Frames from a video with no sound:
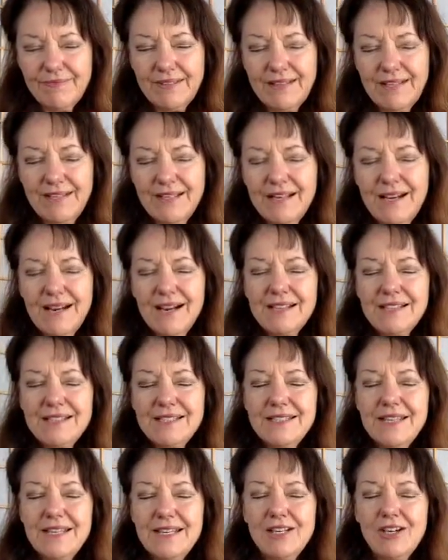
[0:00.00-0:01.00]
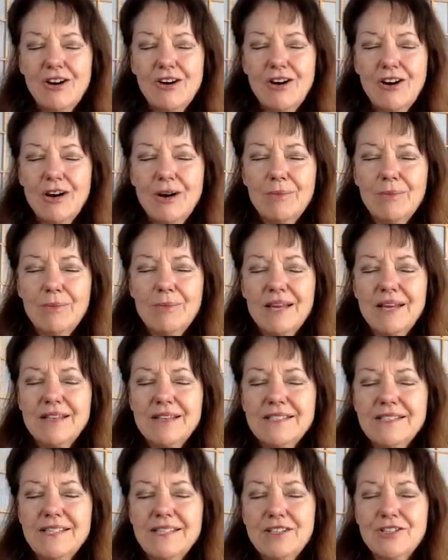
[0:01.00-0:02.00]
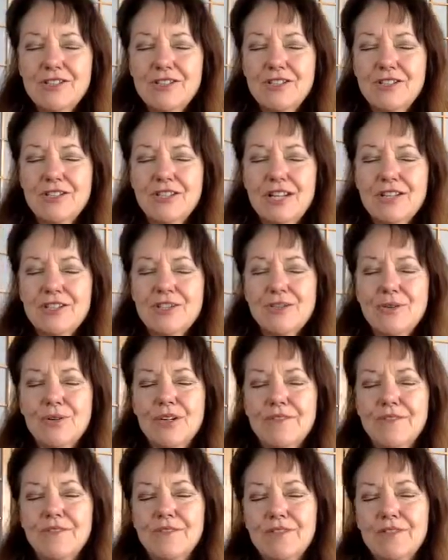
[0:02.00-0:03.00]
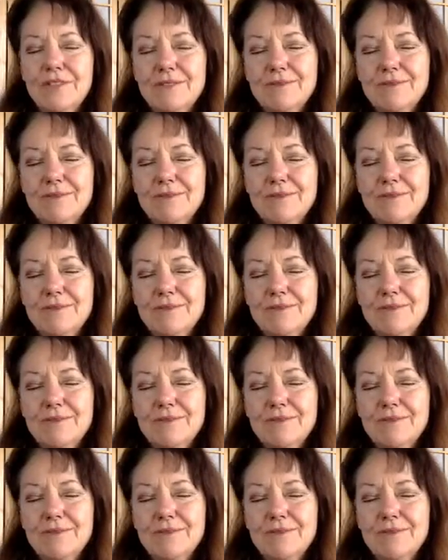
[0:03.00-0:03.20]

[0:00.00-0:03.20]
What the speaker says: and I stay calm and centered and joyful.